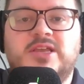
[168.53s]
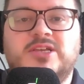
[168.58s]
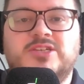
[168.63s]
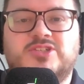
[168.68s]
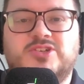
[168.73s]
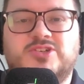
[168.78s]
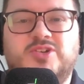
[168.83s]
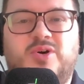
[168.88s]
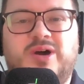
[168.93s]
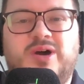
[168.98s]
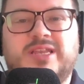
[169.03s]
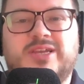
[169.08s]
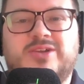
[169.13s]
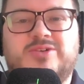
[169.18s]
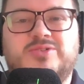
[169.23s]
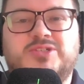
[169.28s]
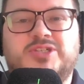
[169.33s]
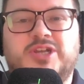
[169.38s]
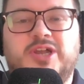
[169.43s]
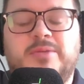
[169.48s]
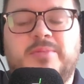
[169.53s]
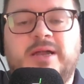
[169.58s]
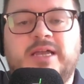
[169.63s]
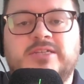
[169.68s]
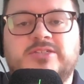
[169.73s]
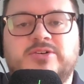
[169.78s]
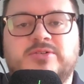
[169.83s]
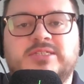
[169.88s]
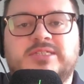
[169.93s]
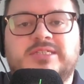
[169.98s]
So not had a good year by
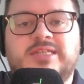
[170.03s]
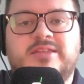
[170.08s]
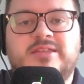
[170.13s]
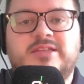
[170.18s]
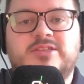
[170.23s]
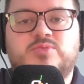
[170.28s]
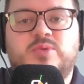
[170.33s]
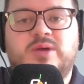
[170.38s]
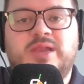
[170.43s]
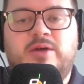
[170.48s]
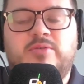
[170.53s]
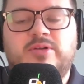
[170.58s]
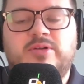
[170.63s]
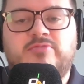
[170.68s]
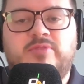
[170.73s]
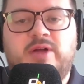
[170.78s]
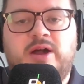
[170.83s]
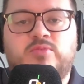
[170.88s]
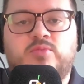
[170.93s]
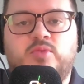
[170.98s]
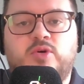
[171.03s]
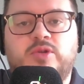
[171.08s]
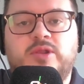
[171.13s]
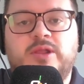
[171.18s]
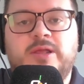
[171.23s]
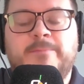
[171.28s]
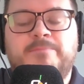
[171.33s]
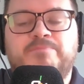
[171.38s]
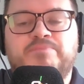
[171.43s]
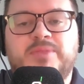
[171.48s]
his own standards. Went out in round 1
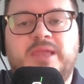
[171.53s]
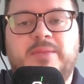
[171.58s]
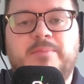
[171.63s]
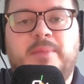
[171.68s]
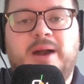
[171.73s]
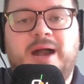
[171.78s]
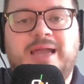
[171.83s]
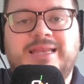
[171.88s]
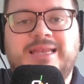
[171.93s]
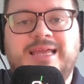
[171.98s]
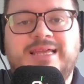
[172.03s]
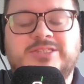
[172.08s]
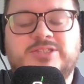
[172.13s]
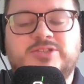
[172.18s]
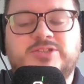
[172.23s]
in Minehead.